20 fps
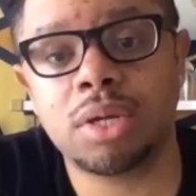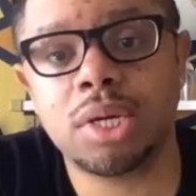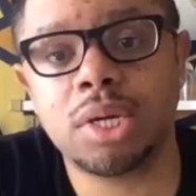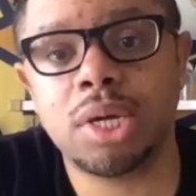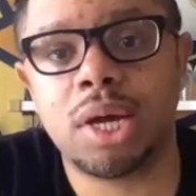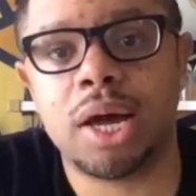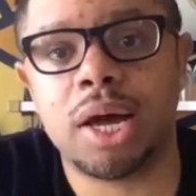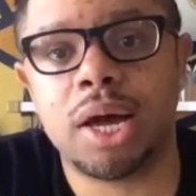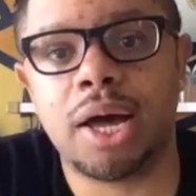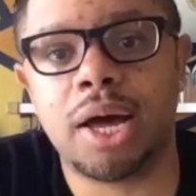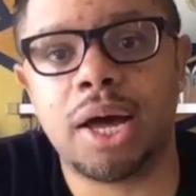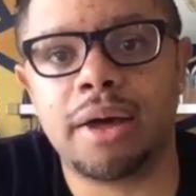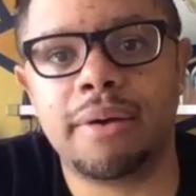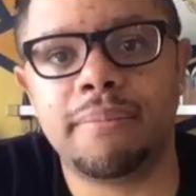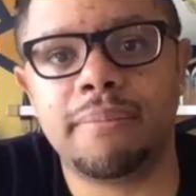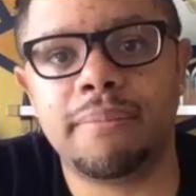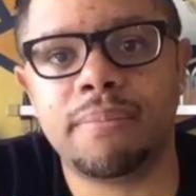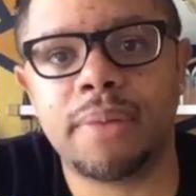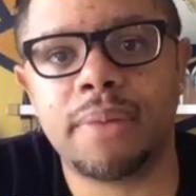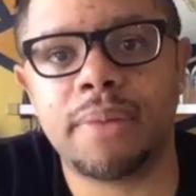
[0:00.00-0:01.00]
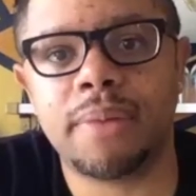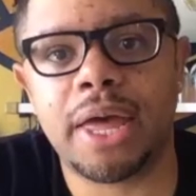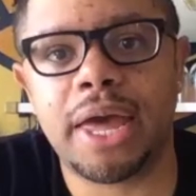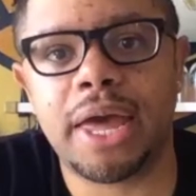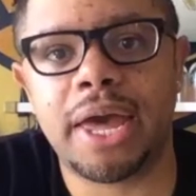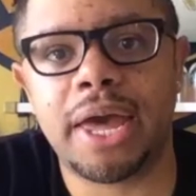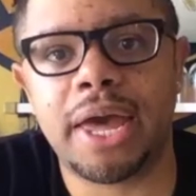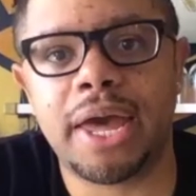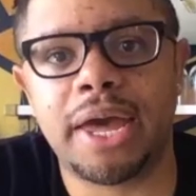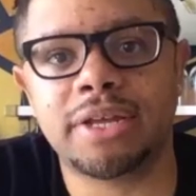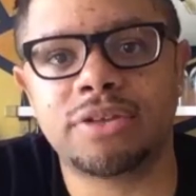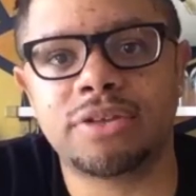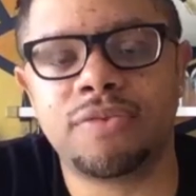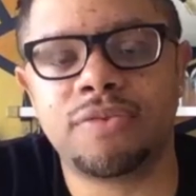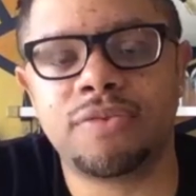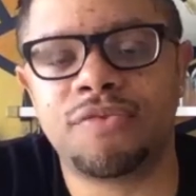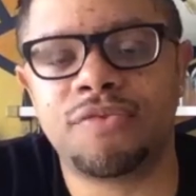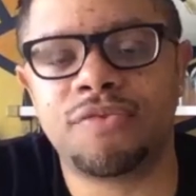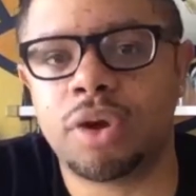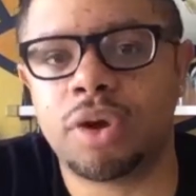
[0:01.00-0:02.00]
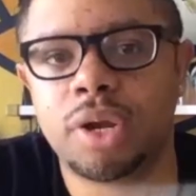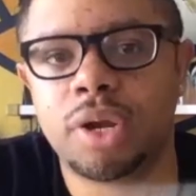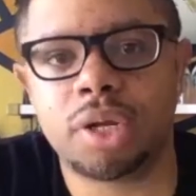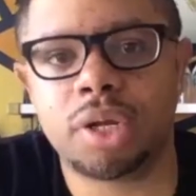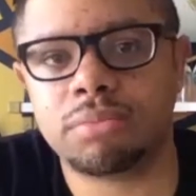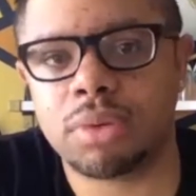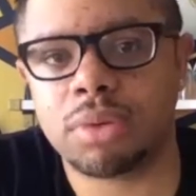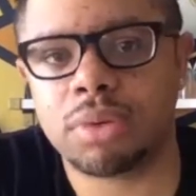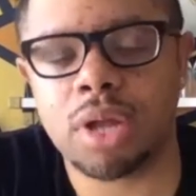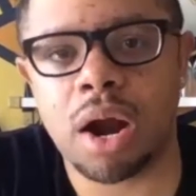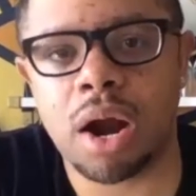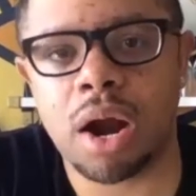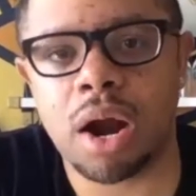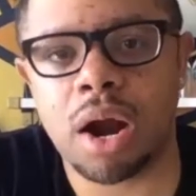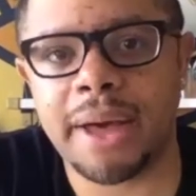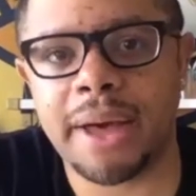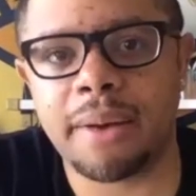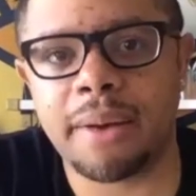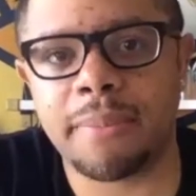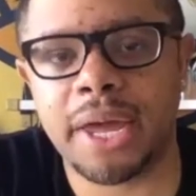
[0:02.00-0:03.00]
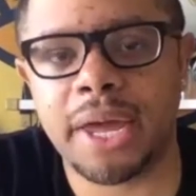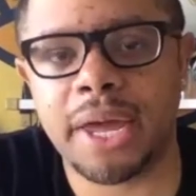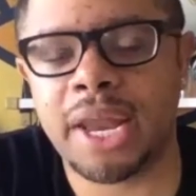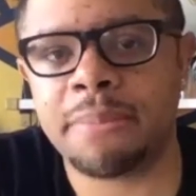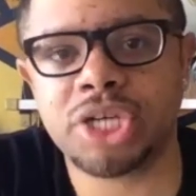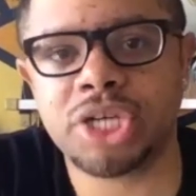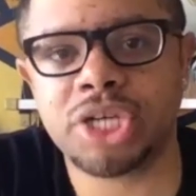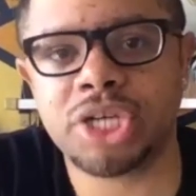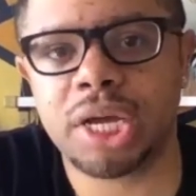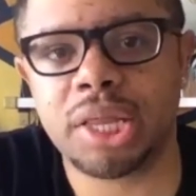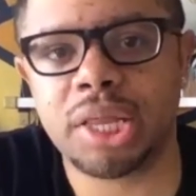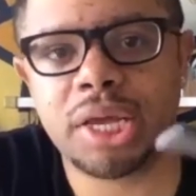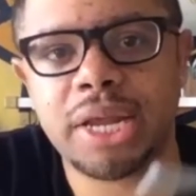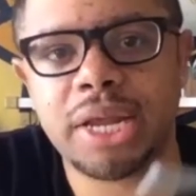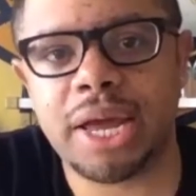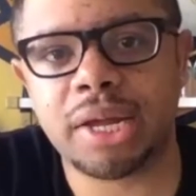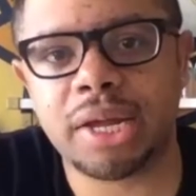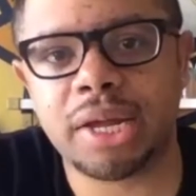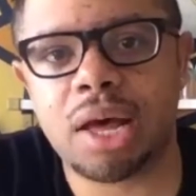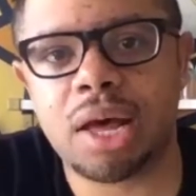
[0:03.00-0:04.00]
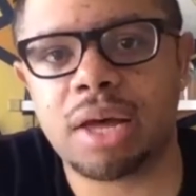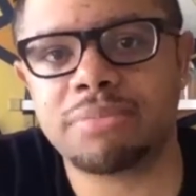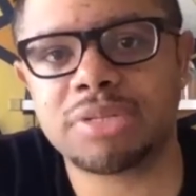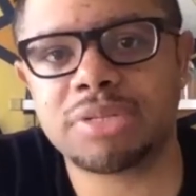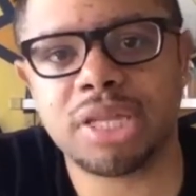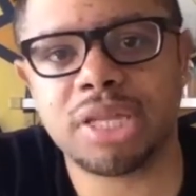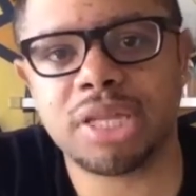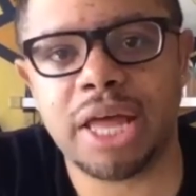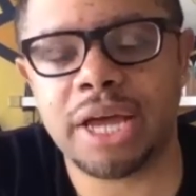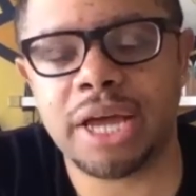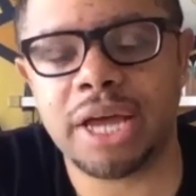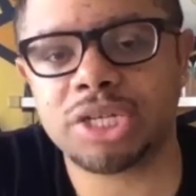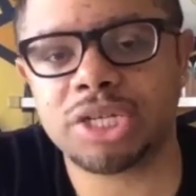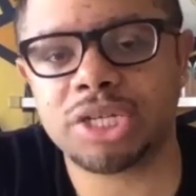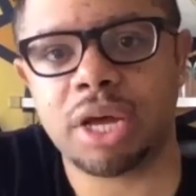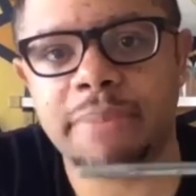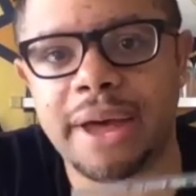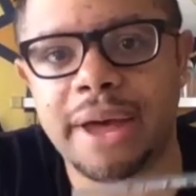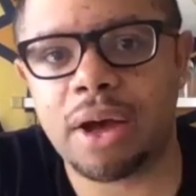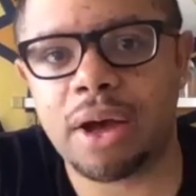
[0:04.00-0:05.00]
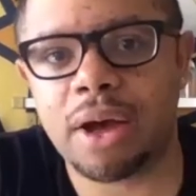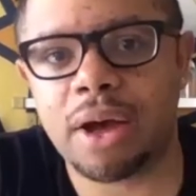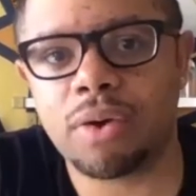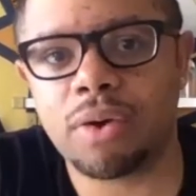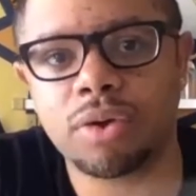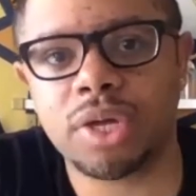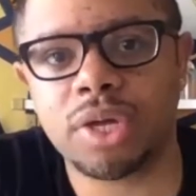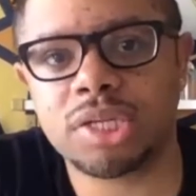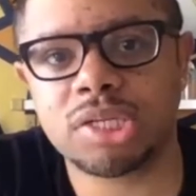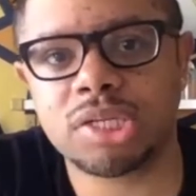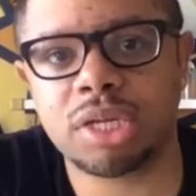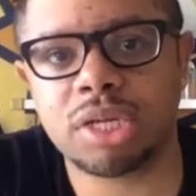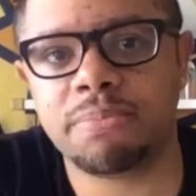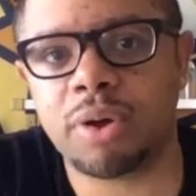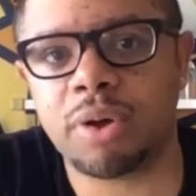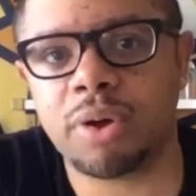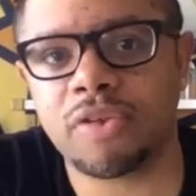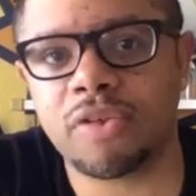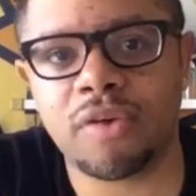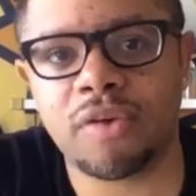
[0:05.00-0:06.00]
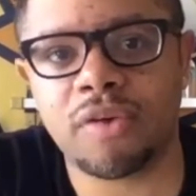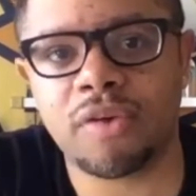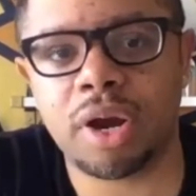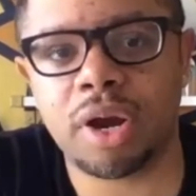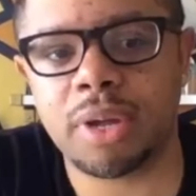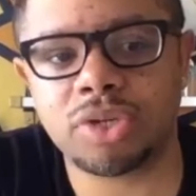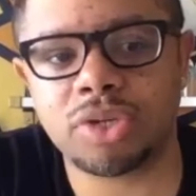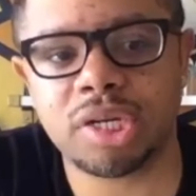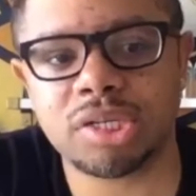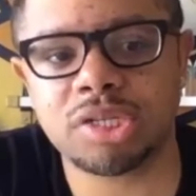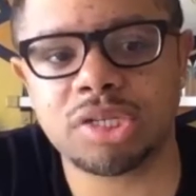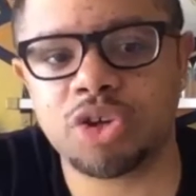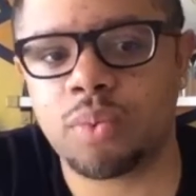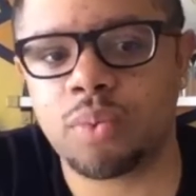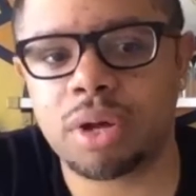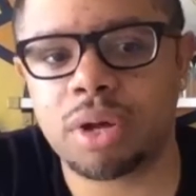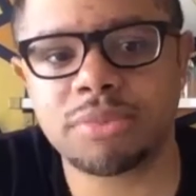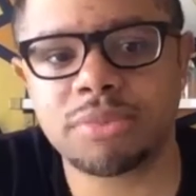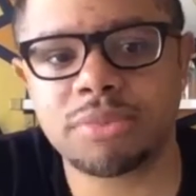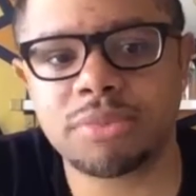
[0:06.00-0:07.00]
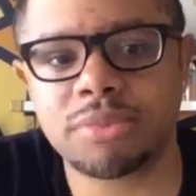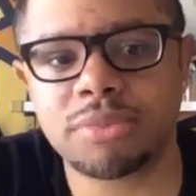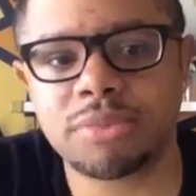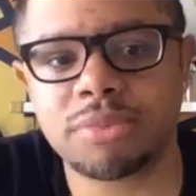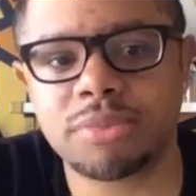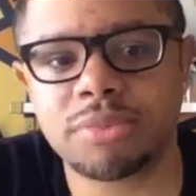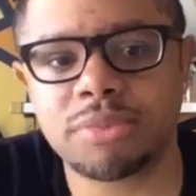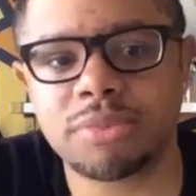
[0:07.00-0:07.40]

And if you go to our nabjla.com/about, you can see both of our email addresses. You're welcome to reach out to